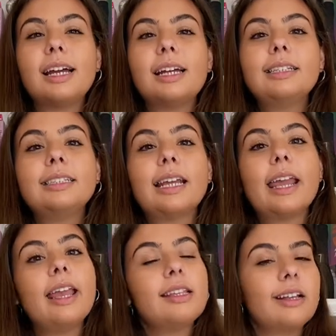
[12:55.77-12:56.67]
an
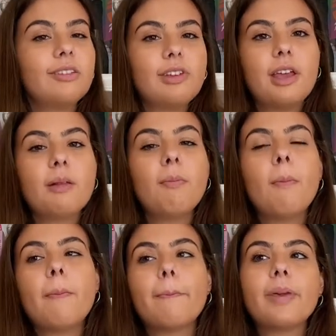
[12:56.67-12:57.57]
8 out of 10
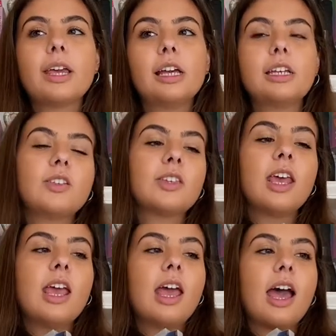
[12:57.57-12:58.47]
because
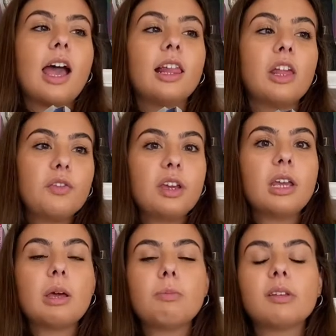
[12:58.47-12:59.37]
I love it,
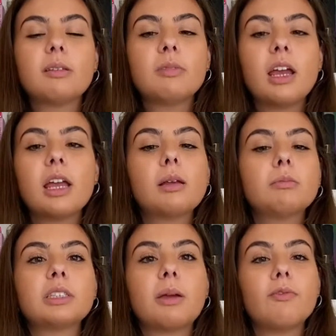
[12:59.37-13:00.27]
but
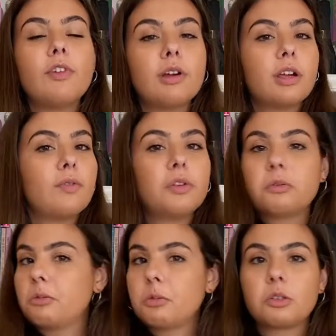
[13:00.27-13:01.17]
sometimes I'm very confused
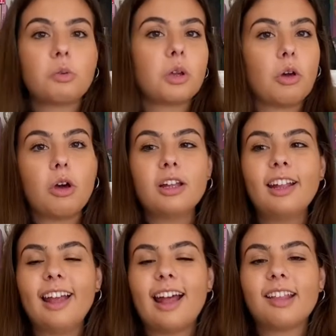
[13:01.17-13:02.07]
with what's going on
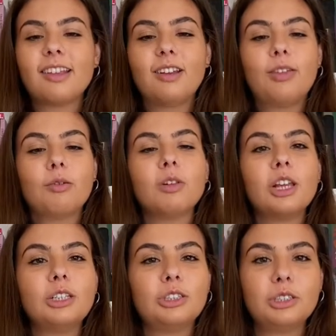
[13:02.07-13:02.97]
outside of the
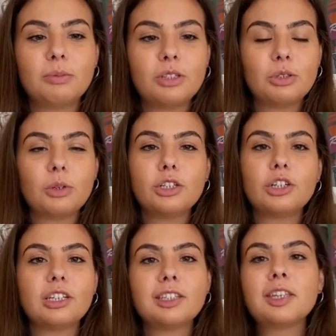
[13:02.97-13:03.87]
relationship
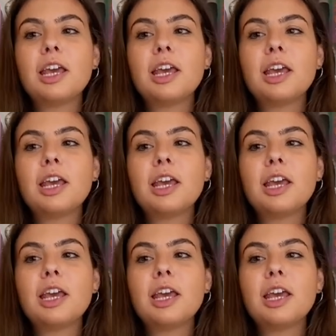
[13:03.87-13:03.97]
situations,